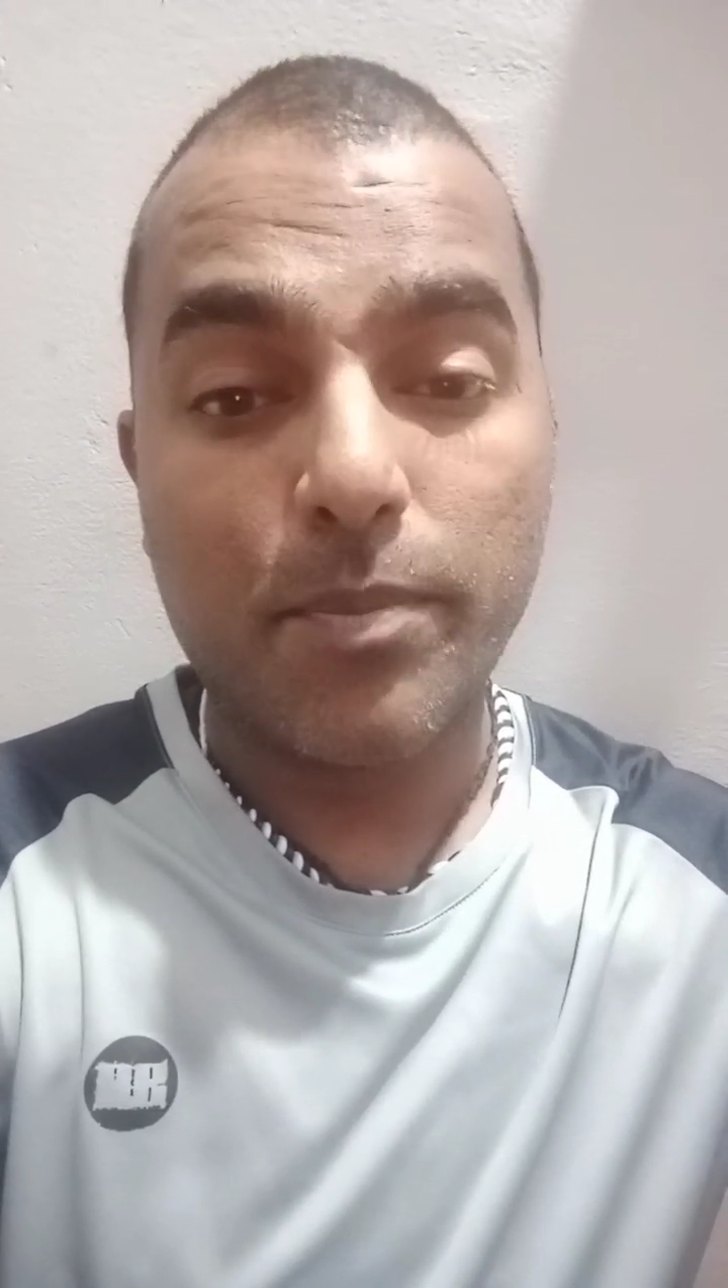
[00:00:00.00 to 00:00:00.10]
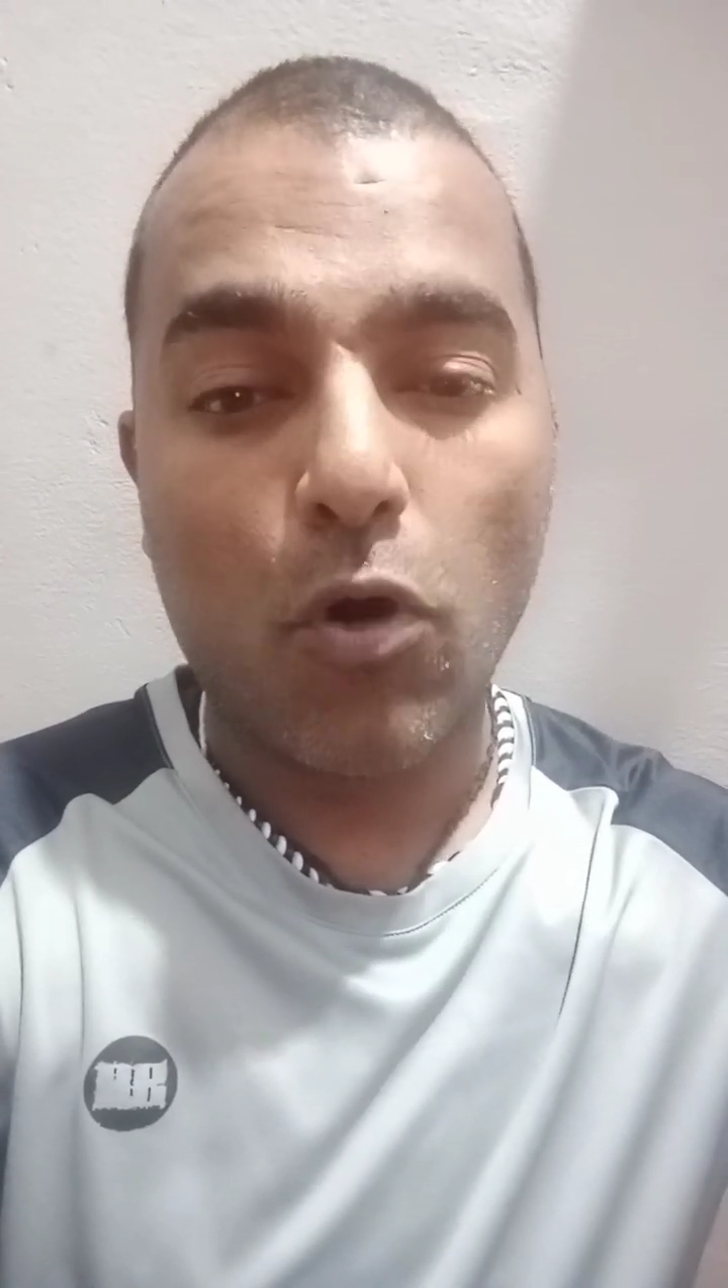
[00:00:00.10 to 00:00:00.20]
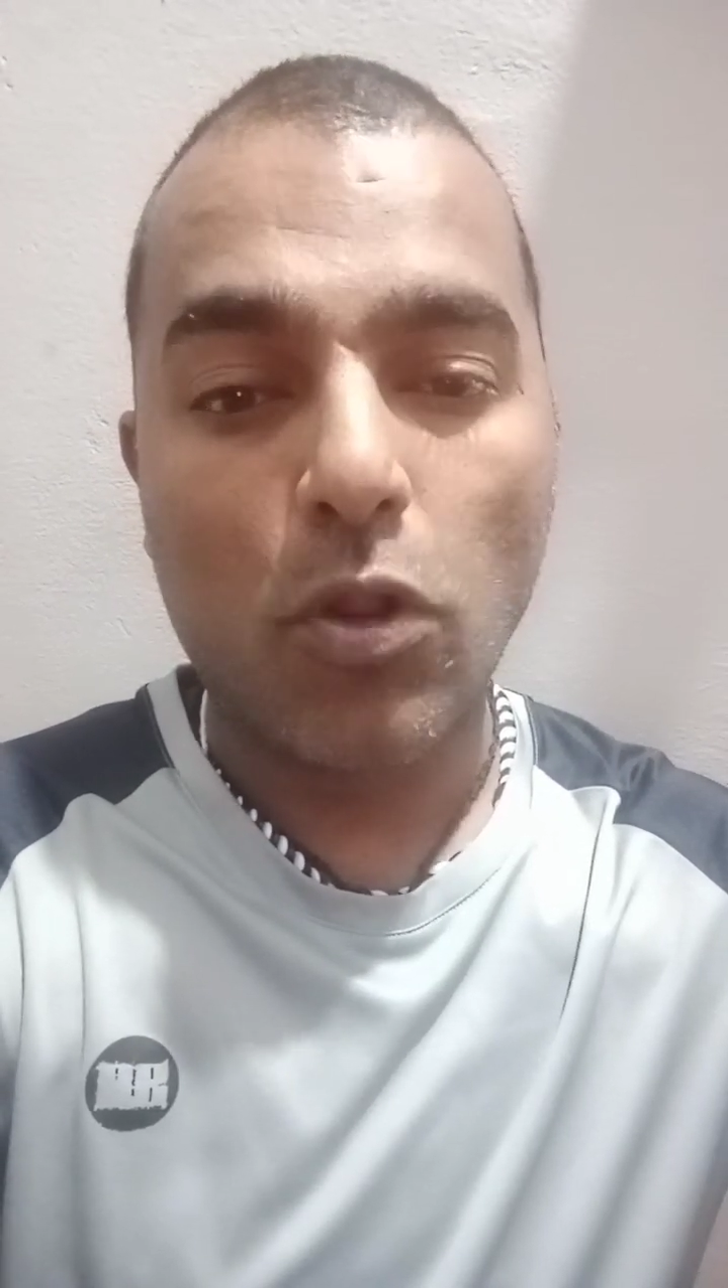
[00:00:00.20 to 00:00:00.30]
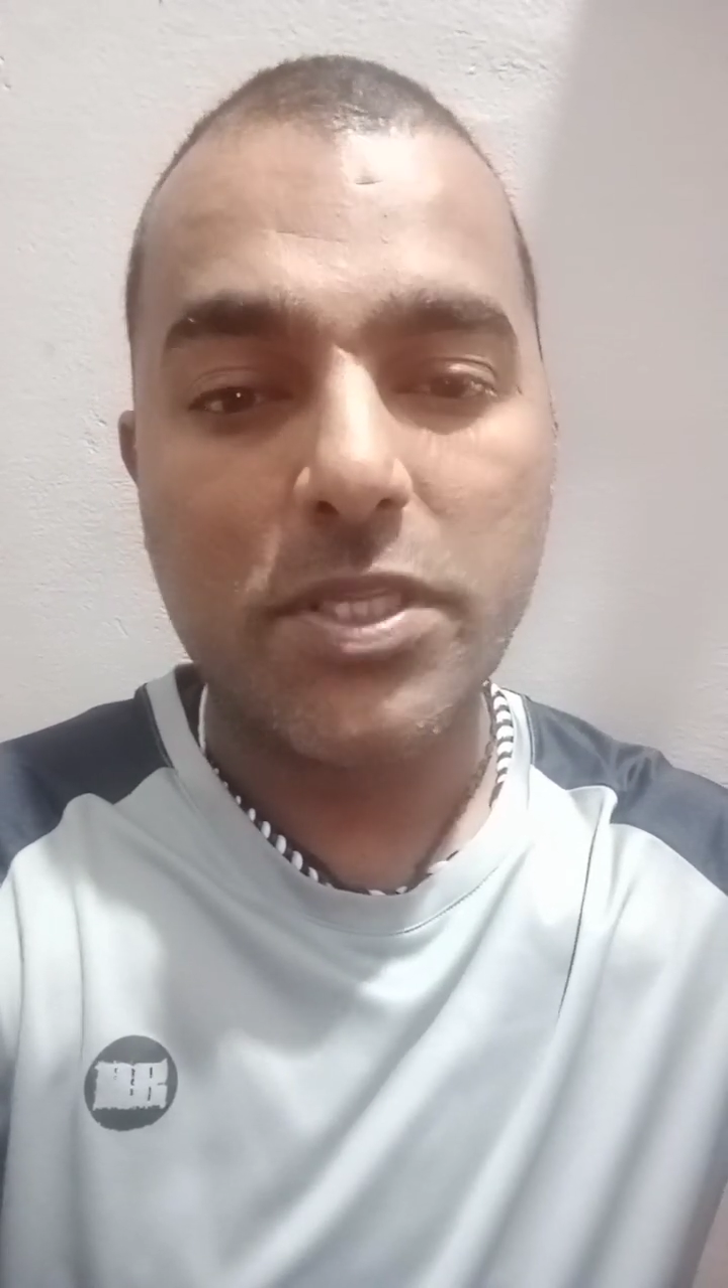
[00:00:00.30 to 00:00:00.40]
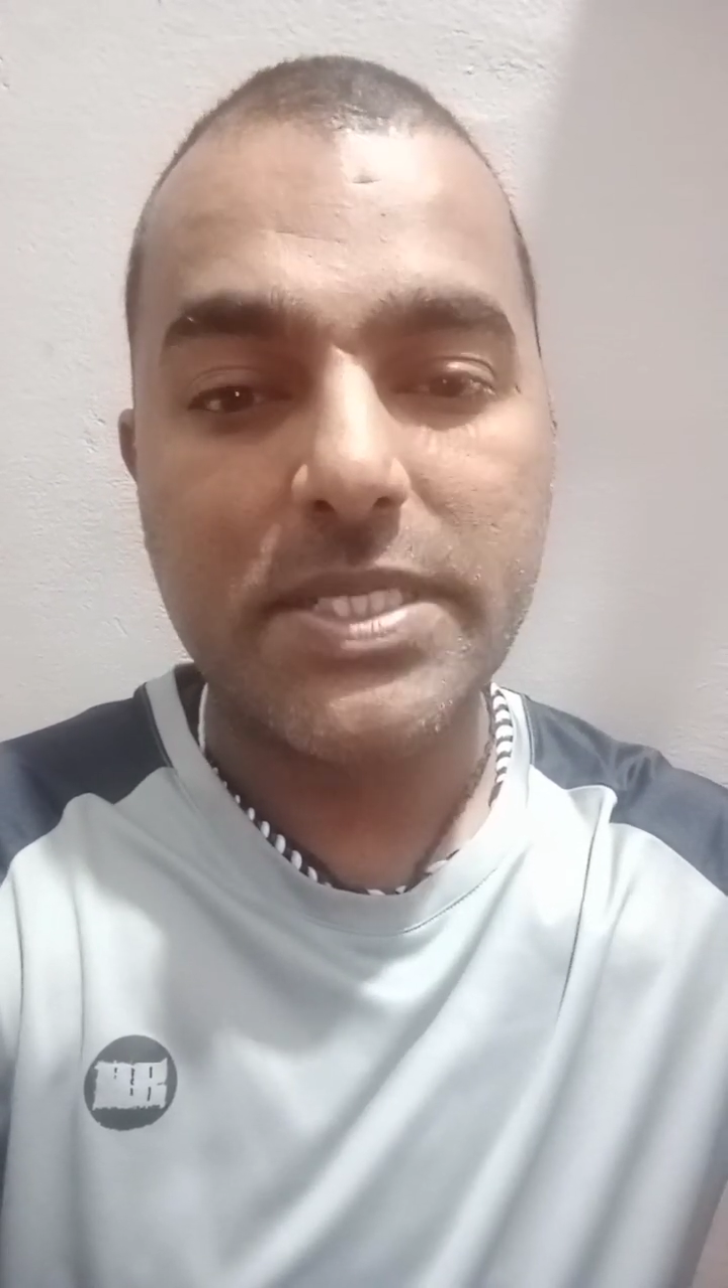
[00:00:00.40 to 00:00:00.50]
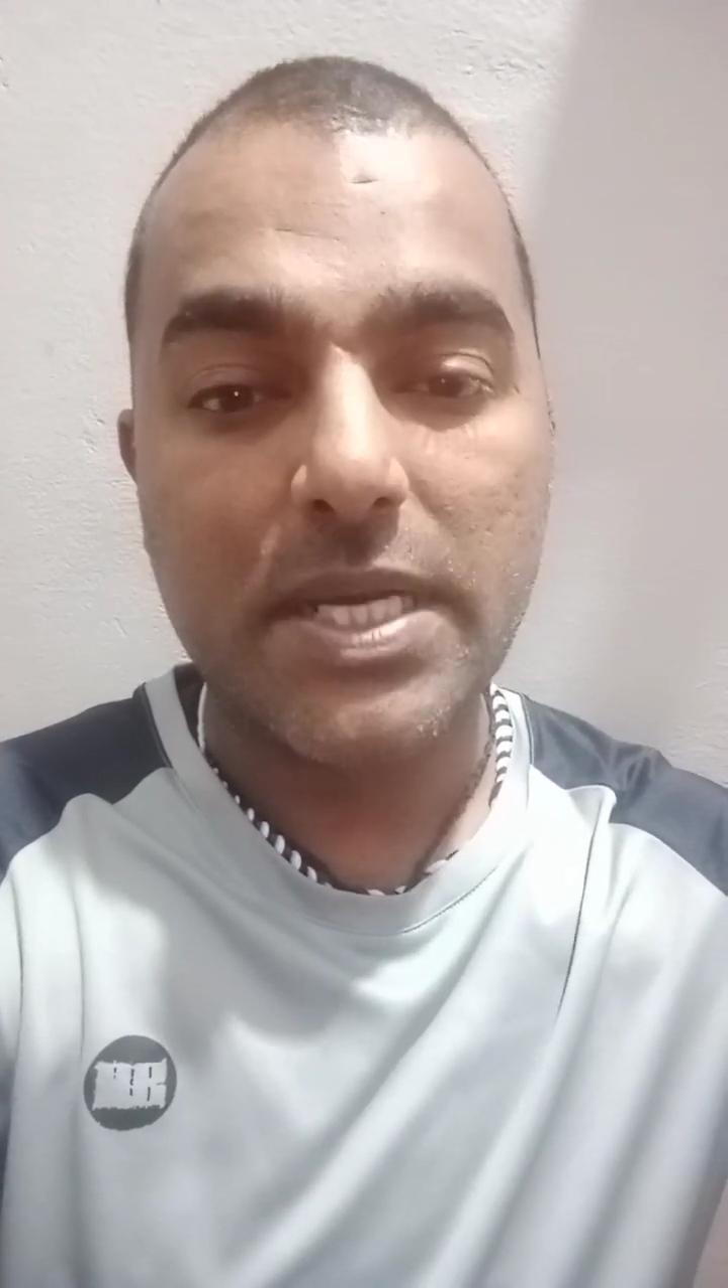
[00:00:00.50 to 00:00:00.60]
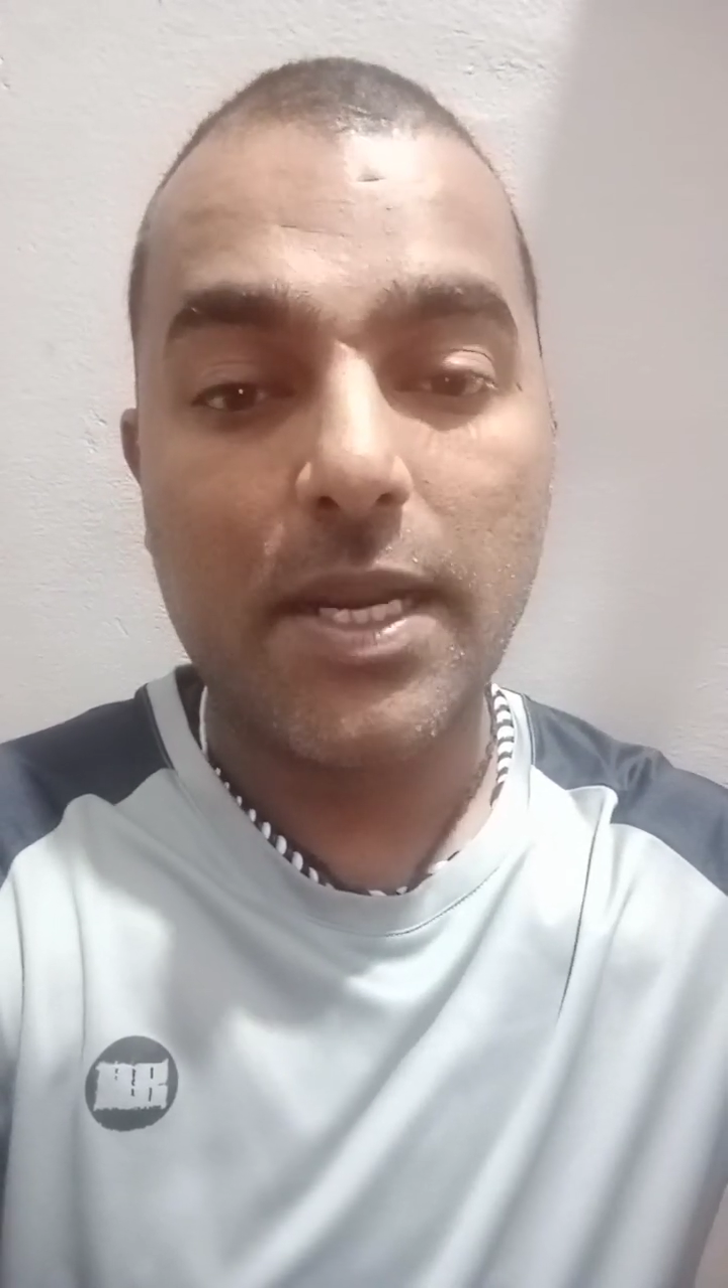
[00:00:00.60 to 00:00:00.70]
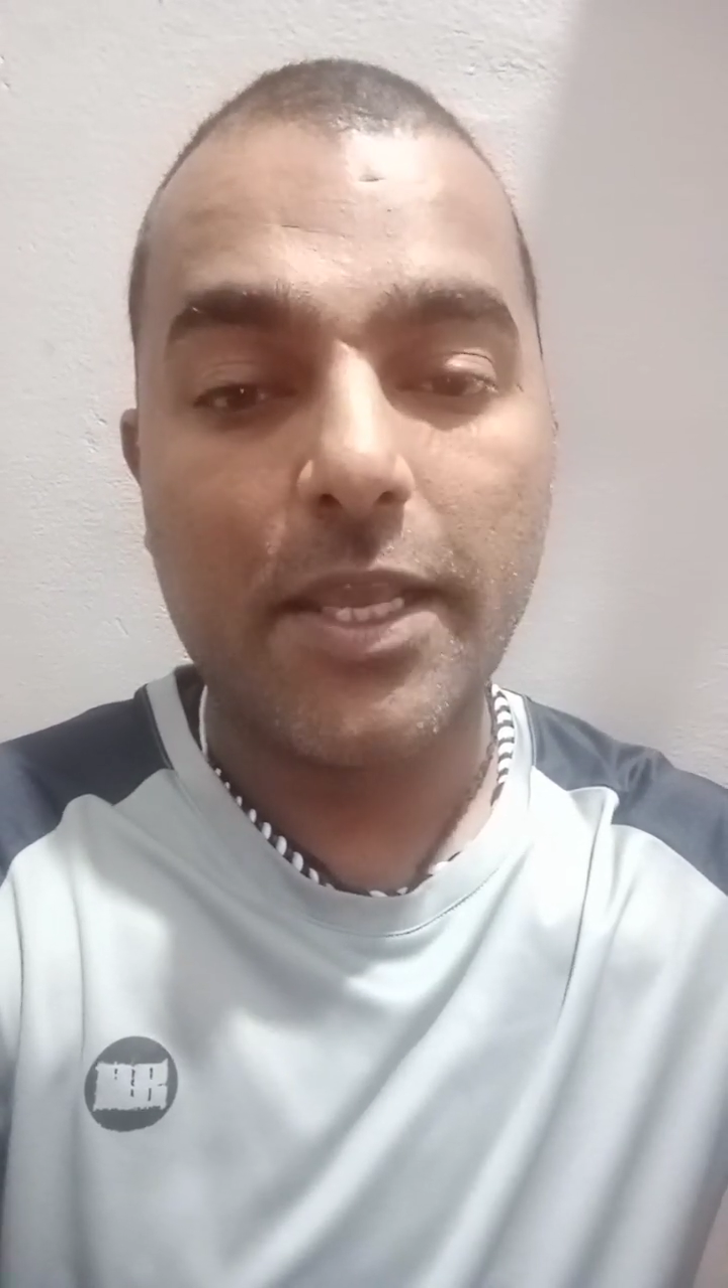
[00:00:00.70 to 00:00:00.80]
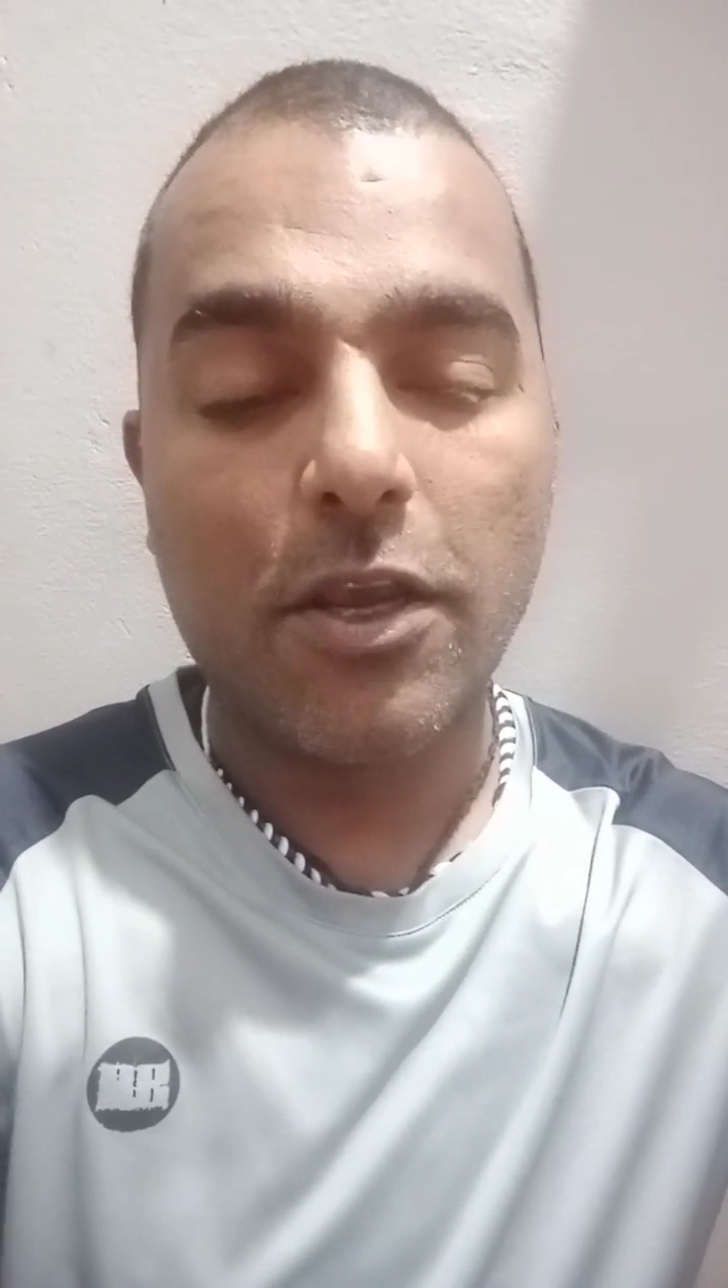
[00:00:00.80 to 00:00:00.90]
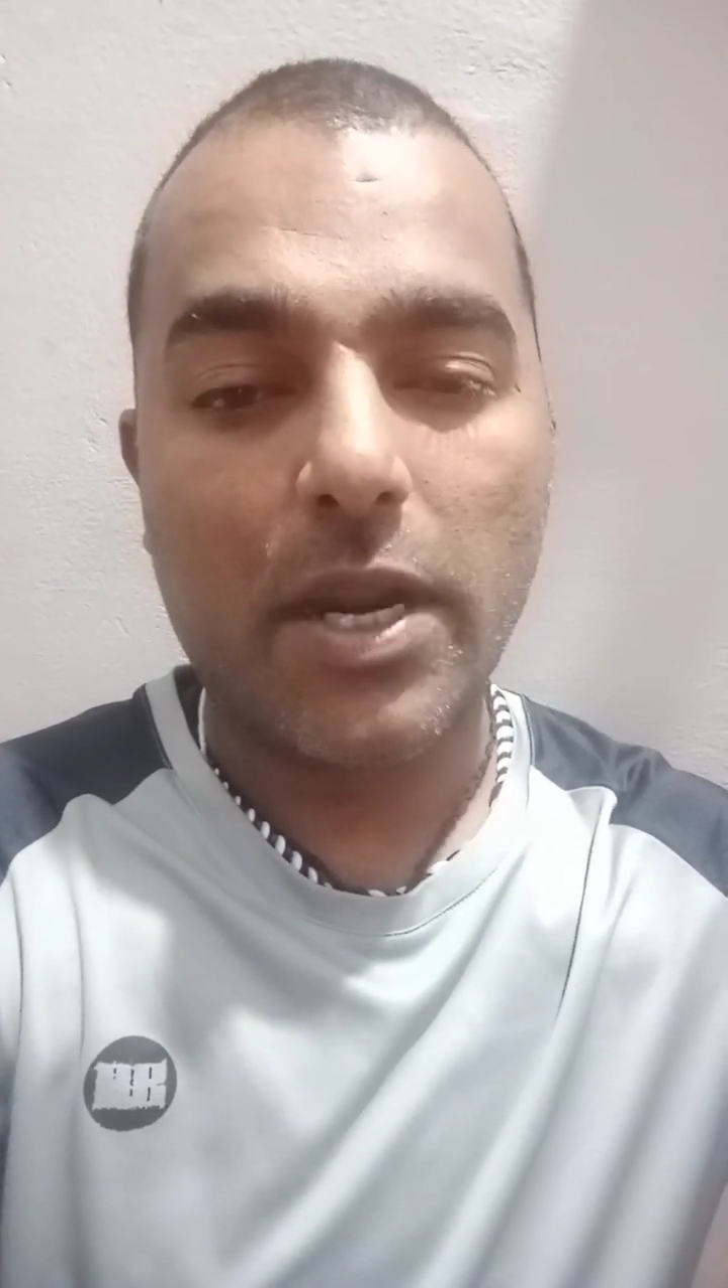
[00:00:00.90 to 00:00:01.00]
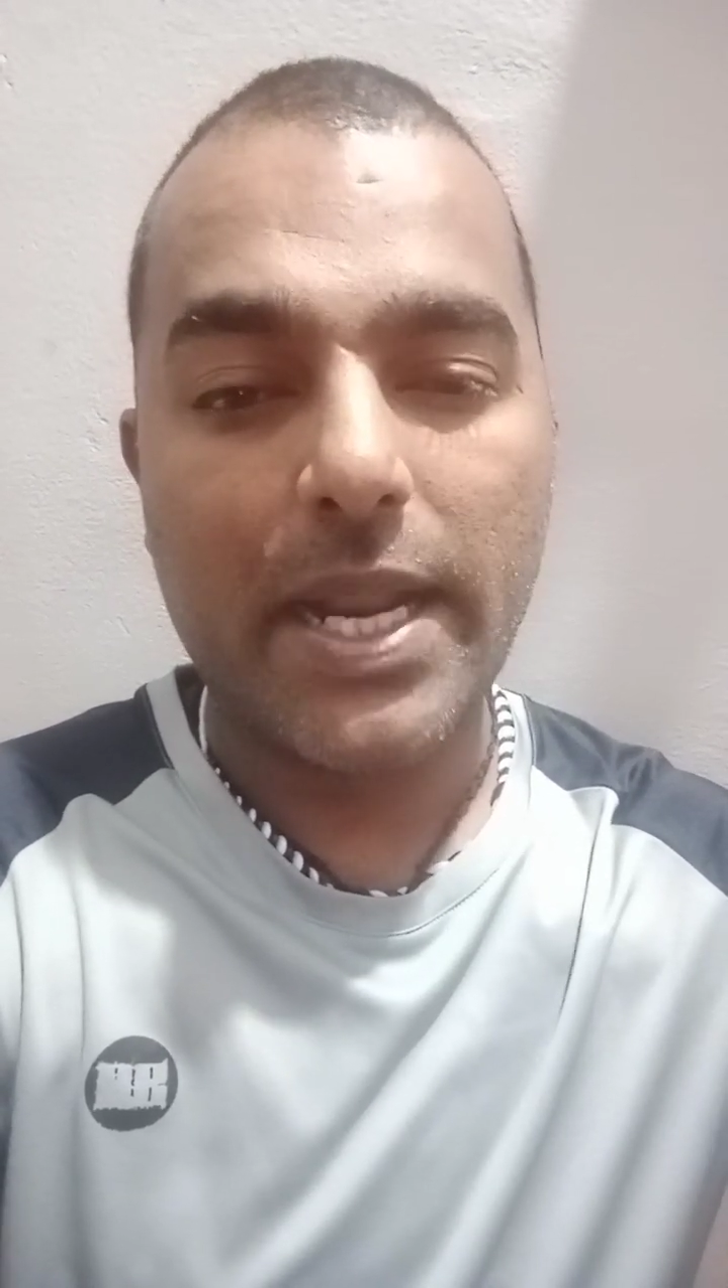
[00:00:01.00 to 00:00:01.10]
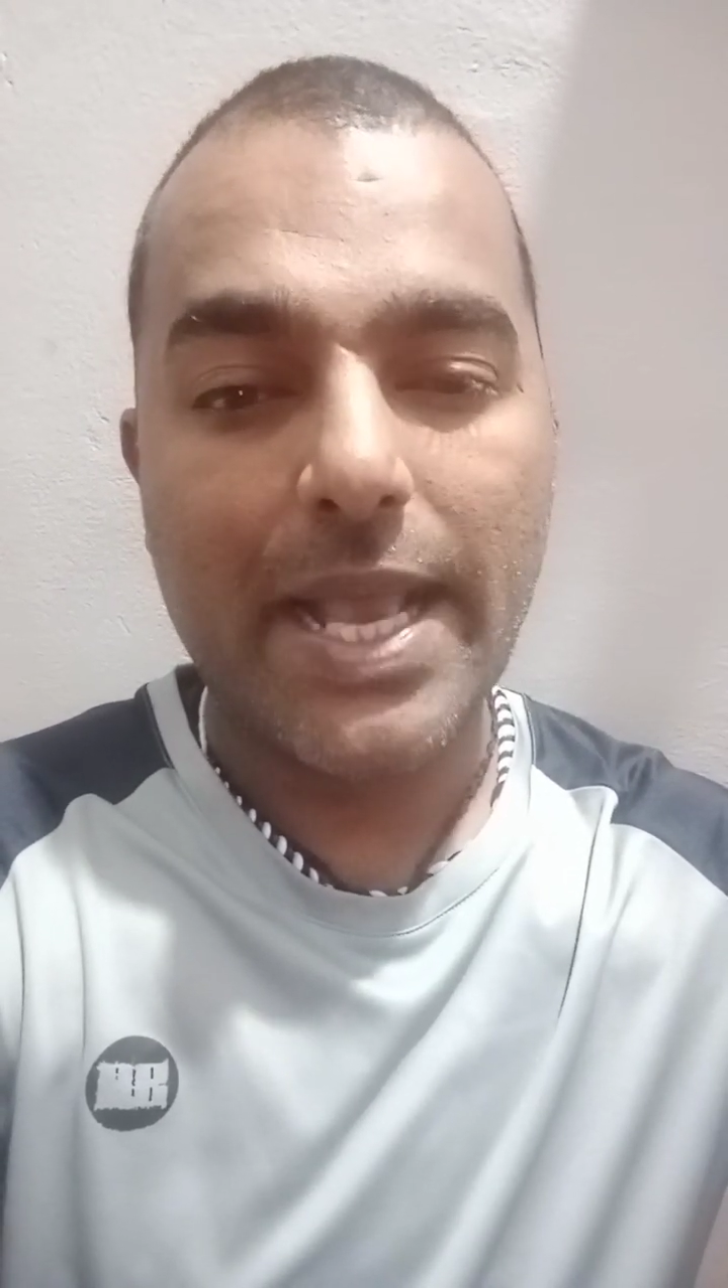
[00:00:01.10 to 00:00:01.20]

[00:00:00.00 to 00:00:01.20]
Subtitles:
Paul Sterling got